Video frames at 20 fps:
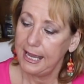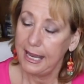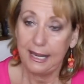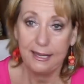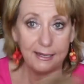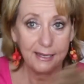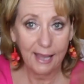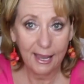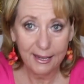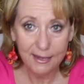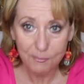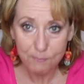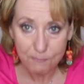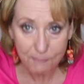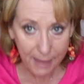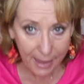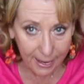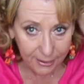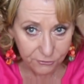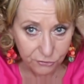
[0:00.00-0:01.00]
And it kind of
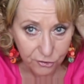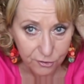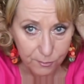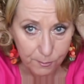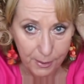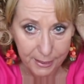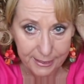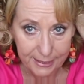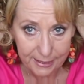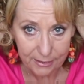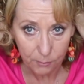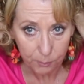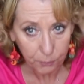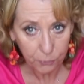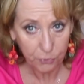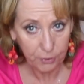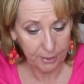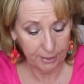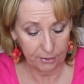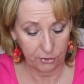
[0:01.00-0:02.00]
matches my hair
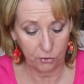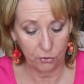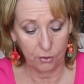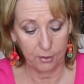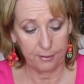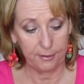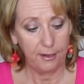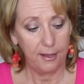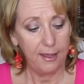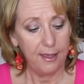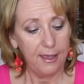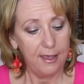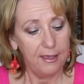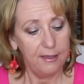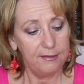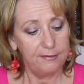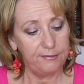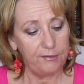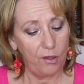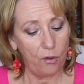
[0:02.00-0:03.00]
pretty good.
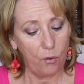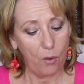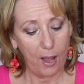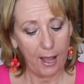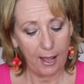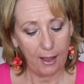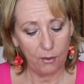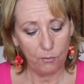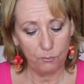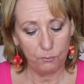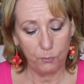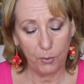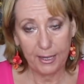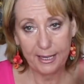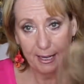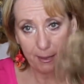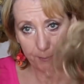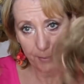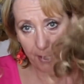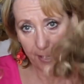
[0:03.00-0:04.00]
So uh,
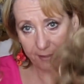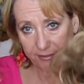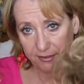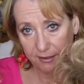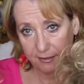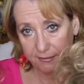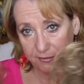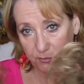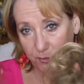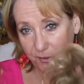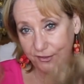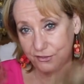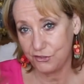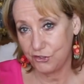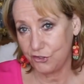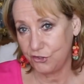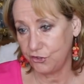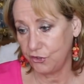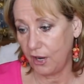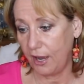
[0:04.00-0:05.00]
when I bought these, I wasn't
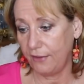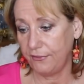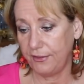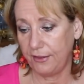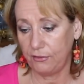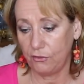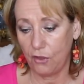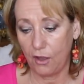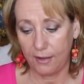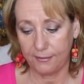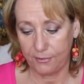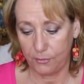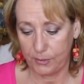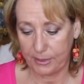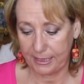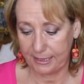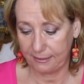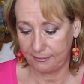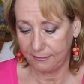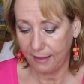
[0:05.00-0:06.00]
too sure how that long they
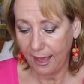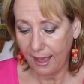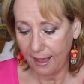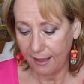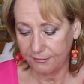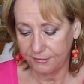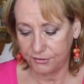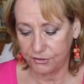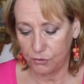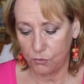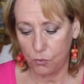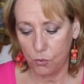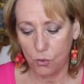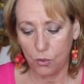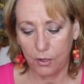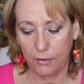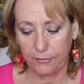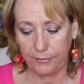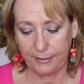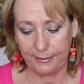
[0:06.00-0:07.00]
were going to last
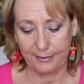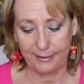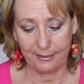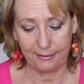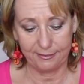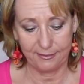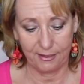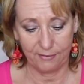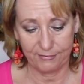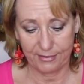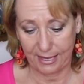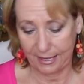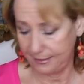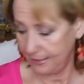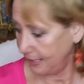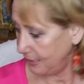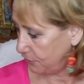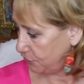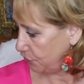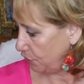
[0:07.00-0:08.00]
or anything of that
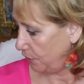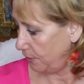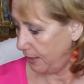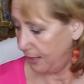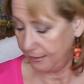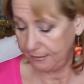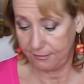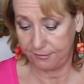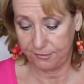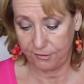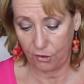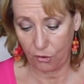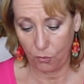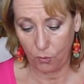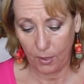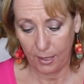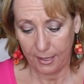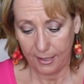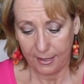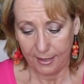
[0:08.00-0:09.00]
nature. And
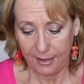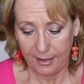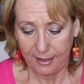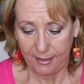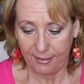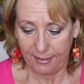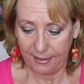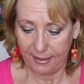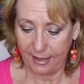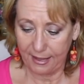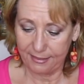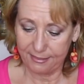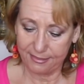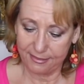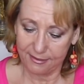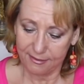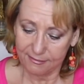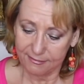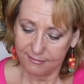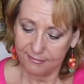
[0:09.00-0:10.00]
so
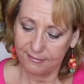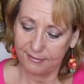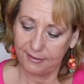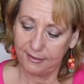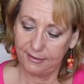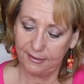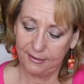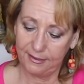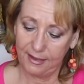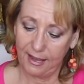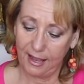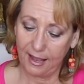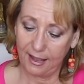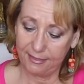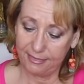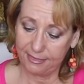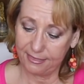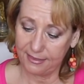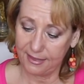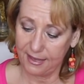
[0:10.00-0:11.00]
this,
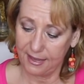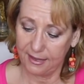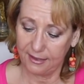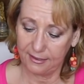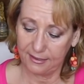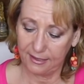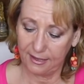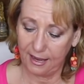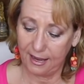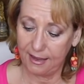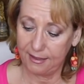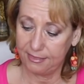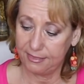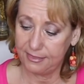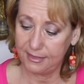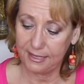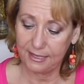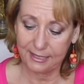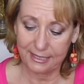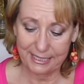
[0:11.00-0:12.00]
I think, I
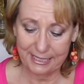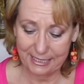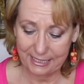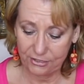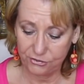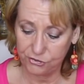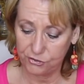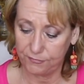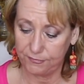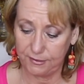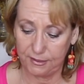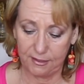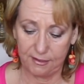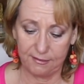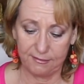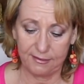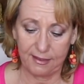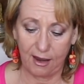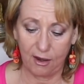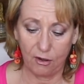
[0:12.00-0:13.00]
think each of
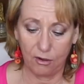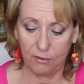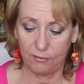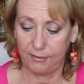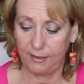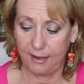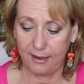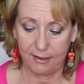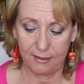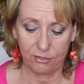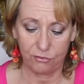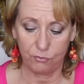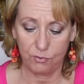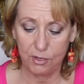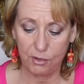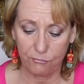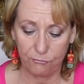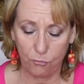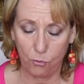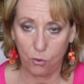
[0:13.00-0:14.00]
these are like
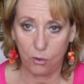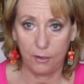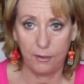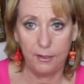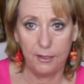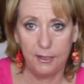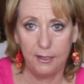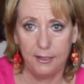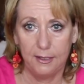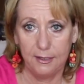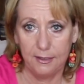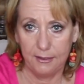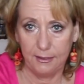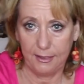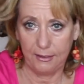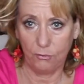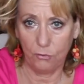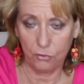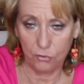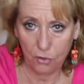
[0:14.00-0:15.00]
three or four
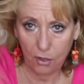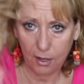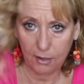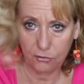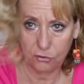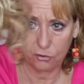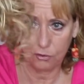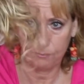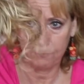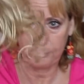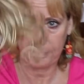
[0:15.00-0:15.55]
or longer